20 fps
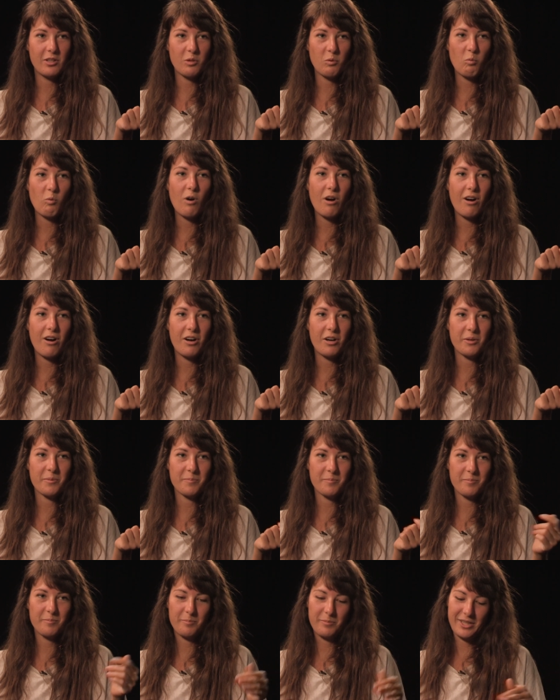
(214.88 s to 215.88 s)
on the
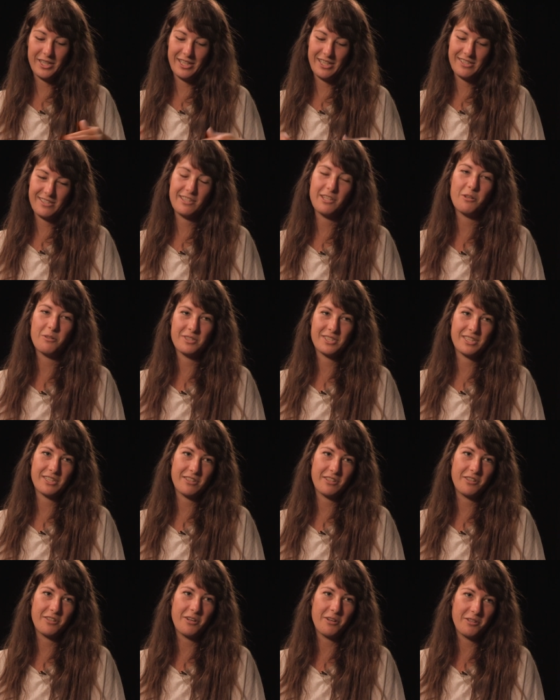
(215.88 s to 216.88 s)
wall, but as low as
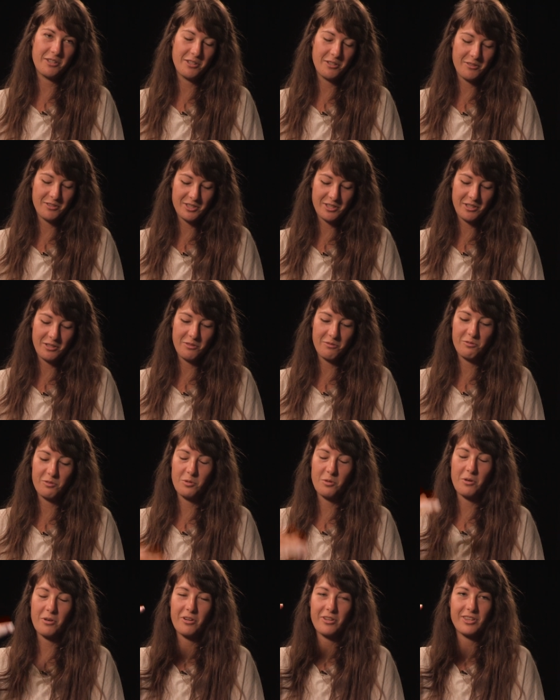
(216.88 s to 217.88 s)
it could go. You know, it's on the
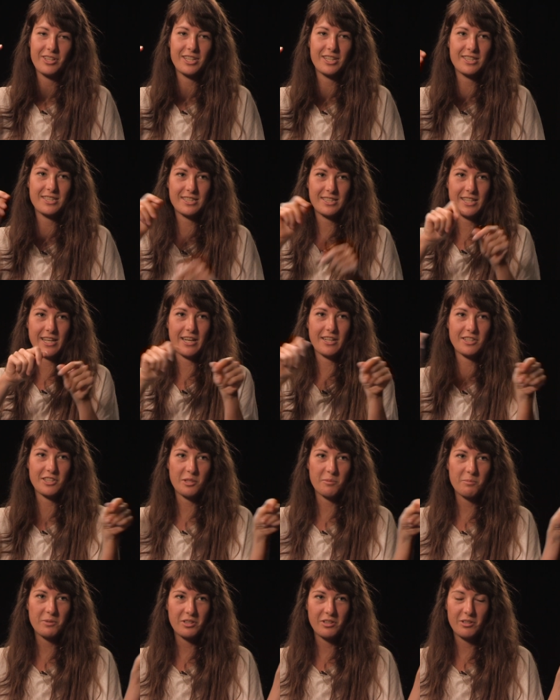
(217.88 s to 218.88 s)
floor and then it's
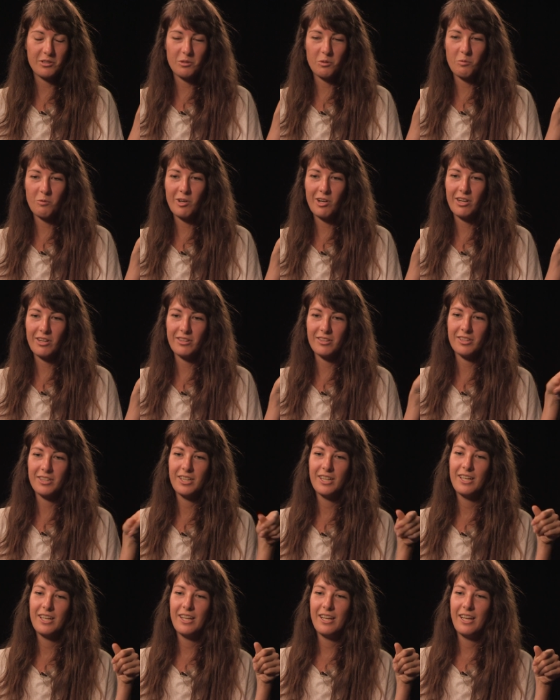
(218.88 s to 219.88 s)
tacked up along the wall.
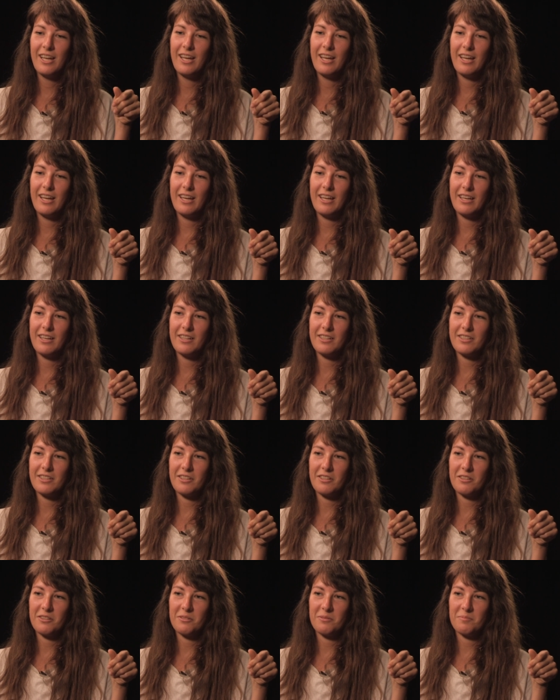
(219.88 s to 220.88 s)

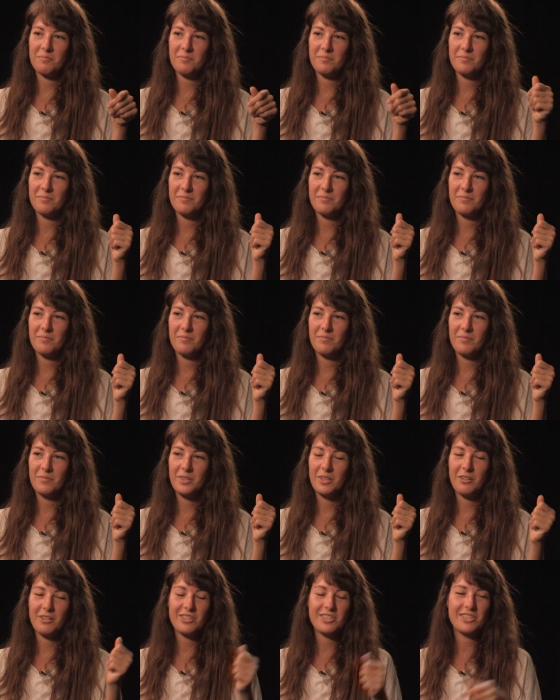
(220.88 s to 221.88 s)
And, um,
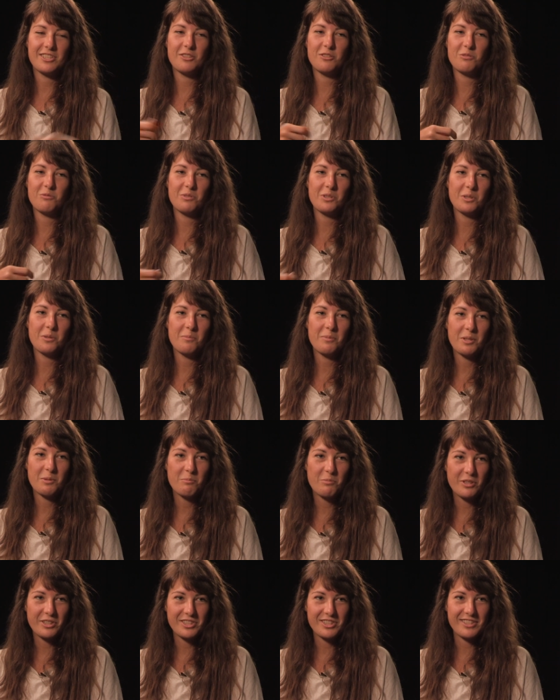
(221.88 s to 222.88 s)
you know, I just use really
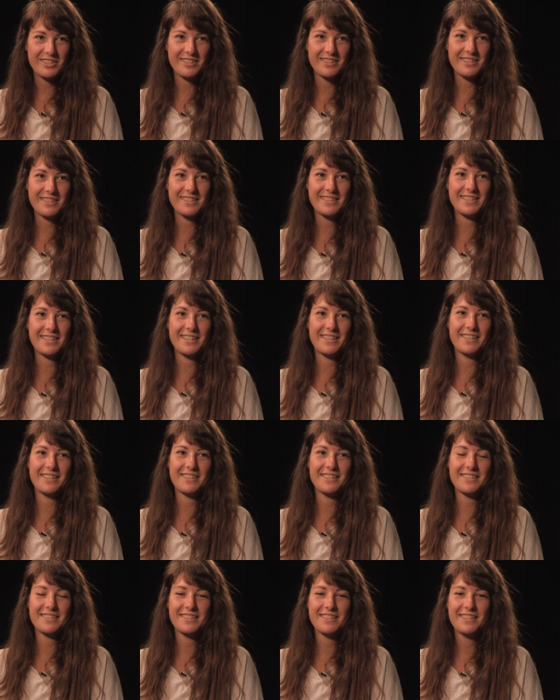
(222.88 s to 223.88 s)
big brushes
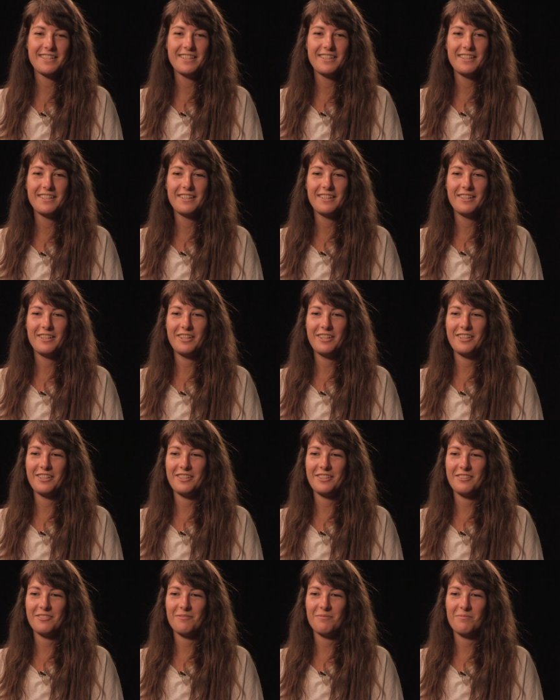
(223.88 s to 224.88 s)
and,
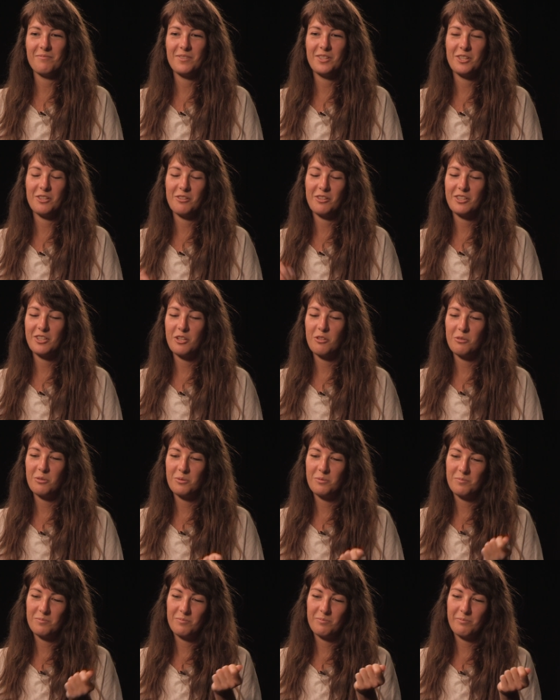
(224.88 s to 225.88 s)
uh, you know, I
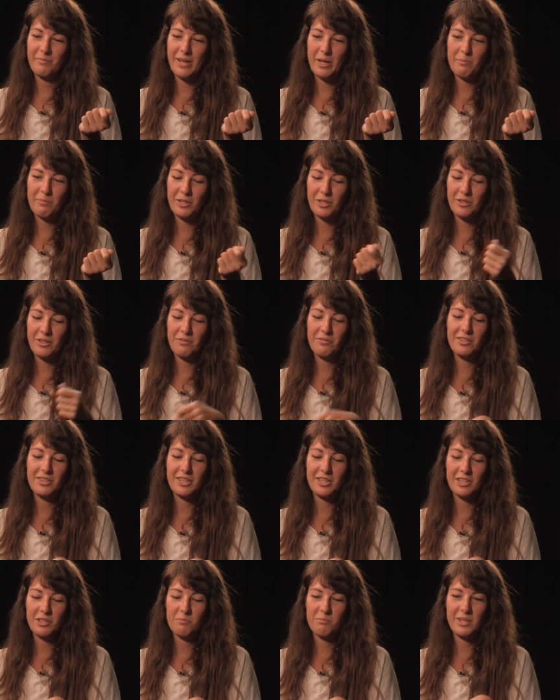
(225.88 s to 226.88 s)
go map out
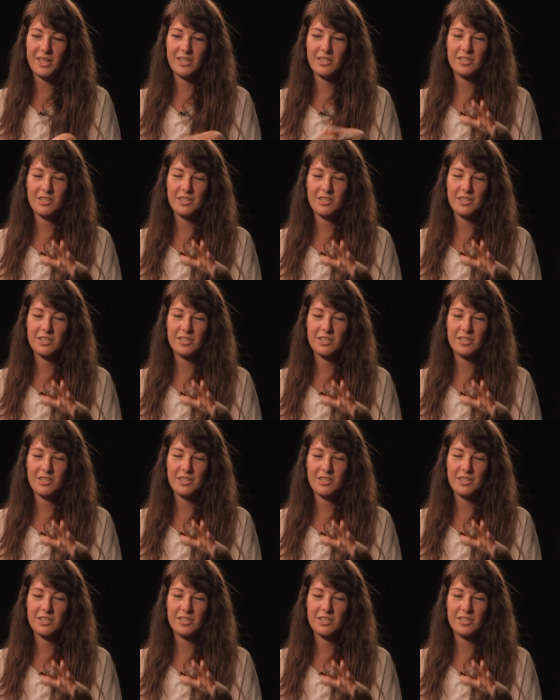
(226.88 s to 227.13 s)
everything in